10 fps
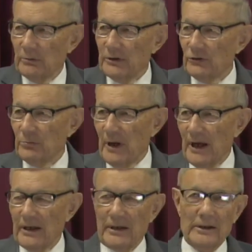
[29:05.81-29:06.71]
the rich
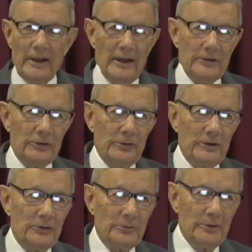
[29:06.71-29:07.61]
man and Lazarus.